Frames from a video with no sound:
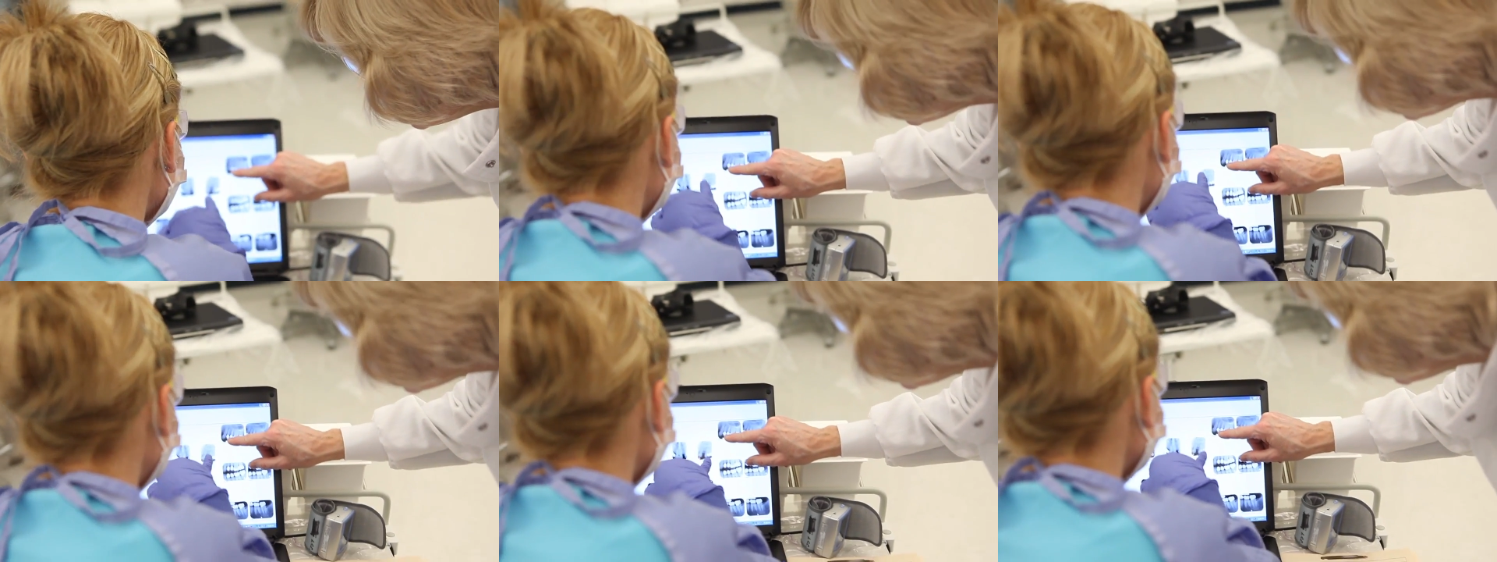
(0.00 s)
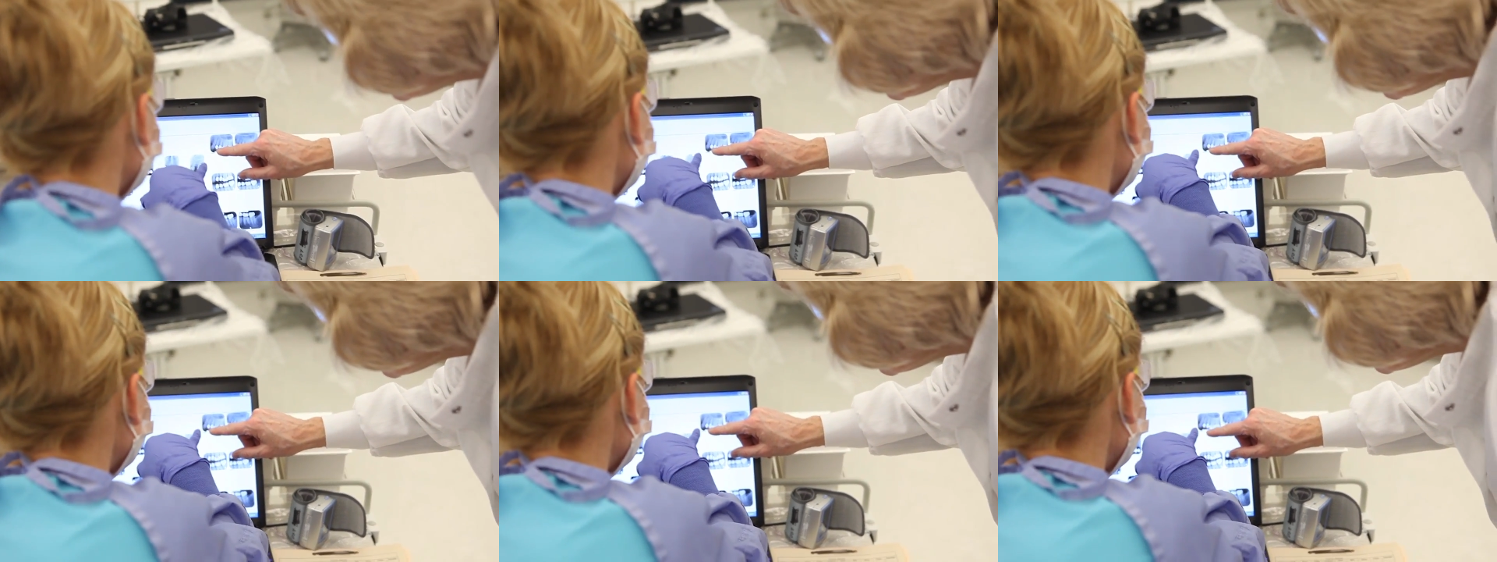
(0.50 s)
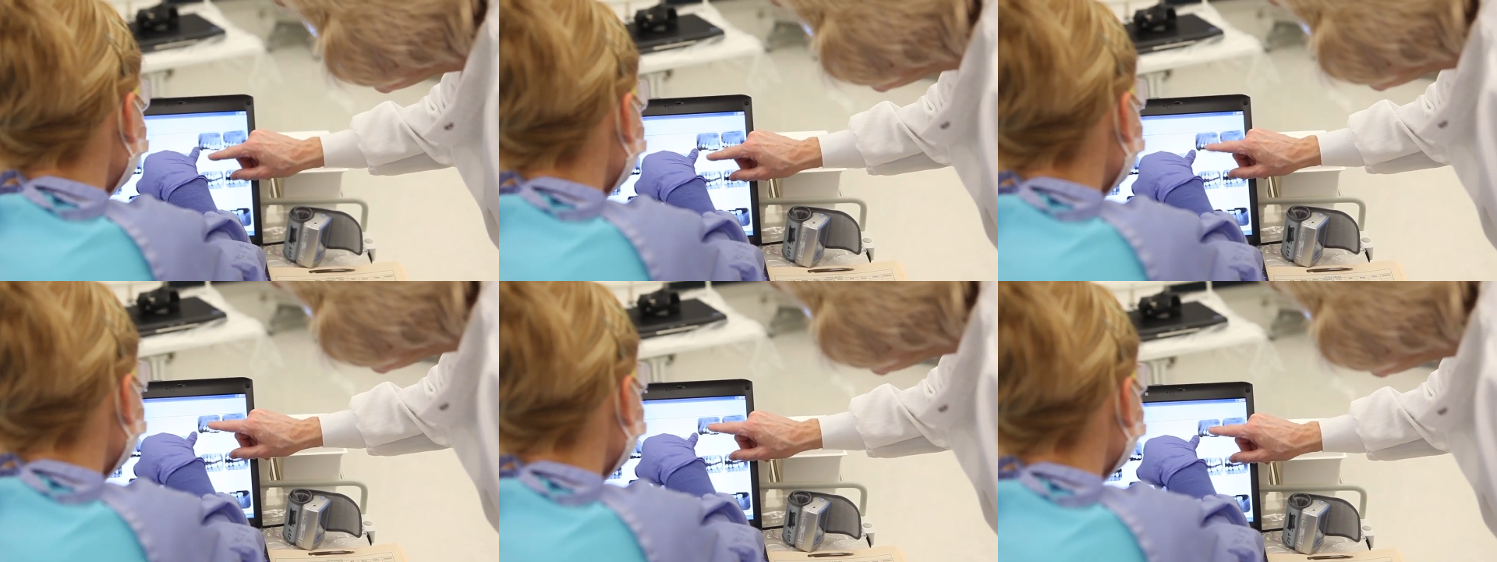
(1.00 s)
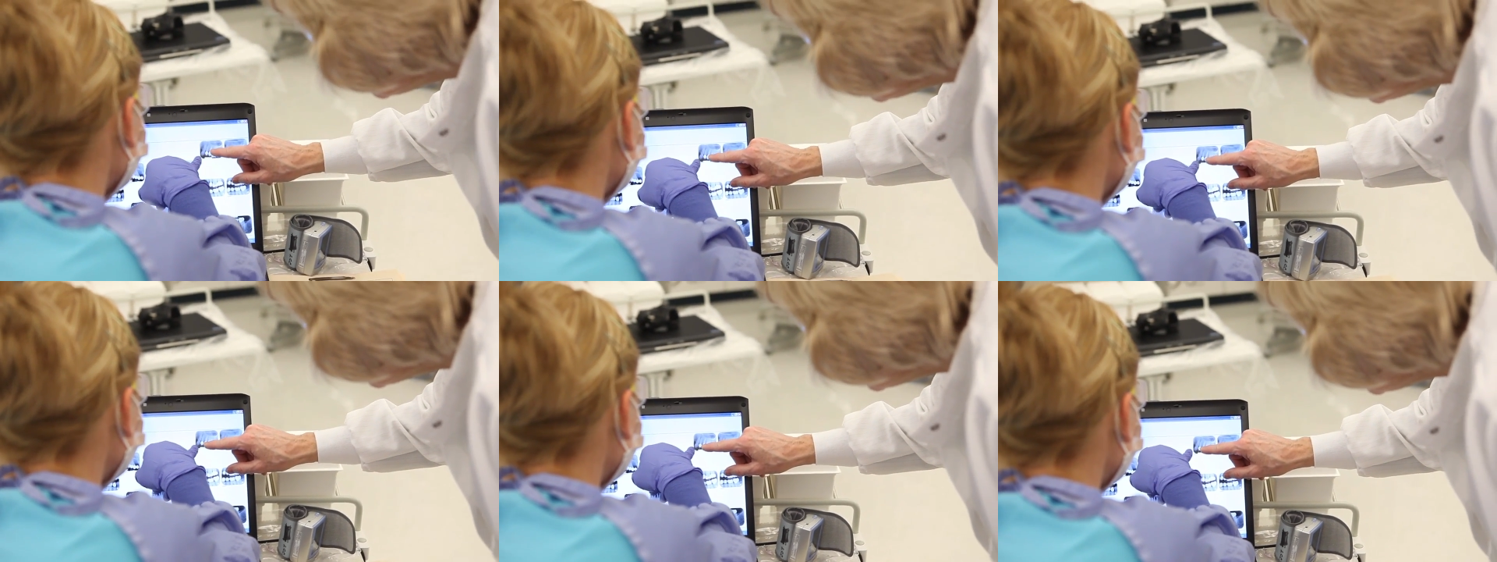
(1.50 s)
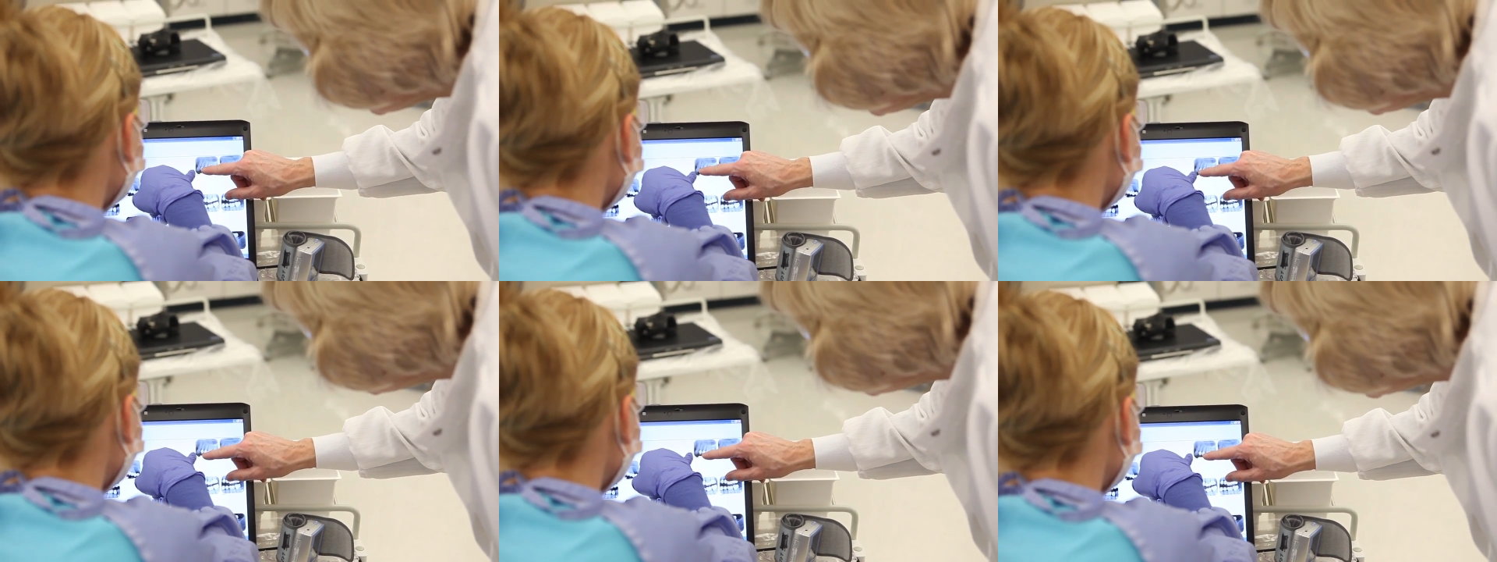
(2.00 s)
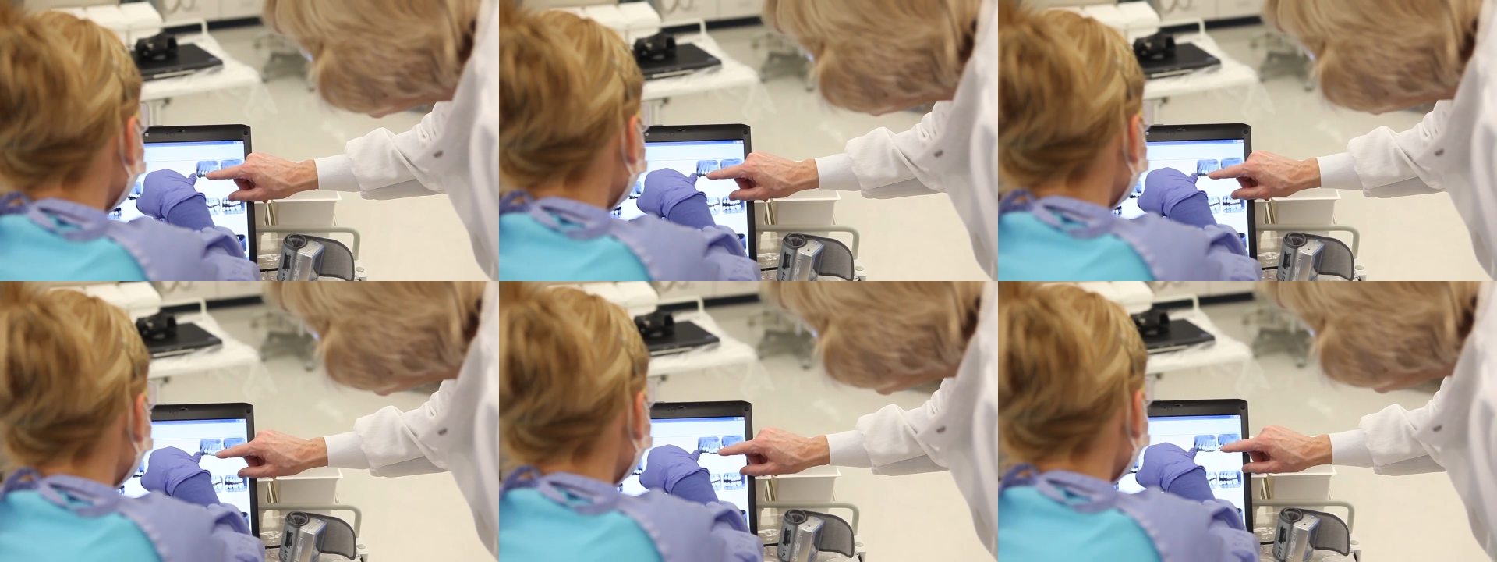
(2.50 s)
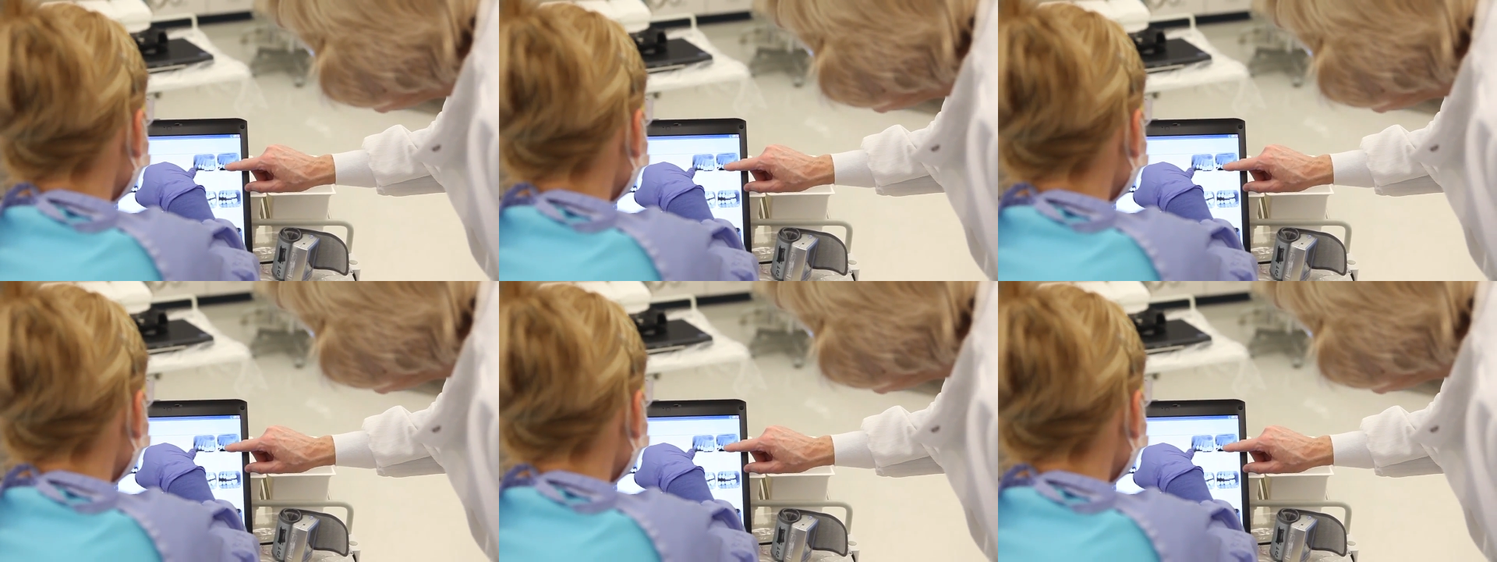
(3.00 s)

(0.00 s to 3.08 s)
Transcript: Nobody's mouth can be seen.